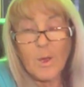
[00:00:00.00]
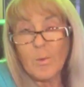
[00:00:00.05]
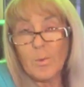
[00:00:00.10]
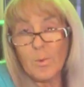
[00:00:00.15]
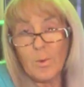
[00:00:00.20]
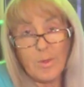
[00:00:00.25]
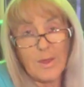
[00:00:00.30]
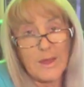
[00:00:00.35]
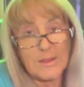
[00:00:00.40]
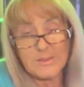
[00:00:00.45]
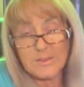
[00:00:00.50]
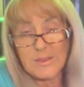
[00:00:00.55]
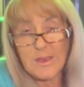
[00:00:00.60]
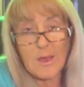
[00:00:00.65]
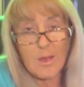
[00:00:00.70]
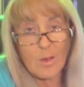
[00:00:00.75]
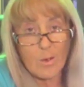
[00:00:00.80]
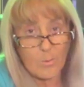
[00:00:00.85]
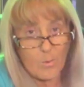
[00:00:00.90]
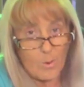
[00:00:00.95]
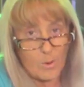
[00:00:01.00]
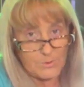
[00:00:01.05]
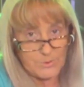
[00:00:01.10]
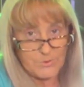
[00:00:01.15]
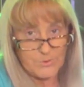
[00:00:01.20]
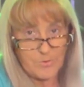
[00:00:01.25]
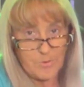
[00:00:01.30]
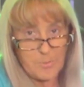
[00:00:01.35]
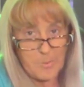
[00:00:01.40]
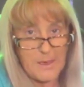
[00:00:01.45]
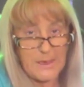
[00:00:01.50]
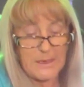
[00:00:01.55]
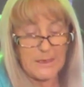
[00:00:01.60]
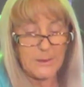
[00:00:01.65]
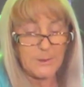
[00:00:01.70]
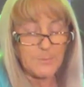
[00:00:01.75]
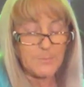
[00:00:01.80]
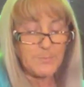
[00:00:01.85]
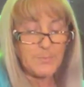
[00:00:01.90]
Well, that's how it was for me.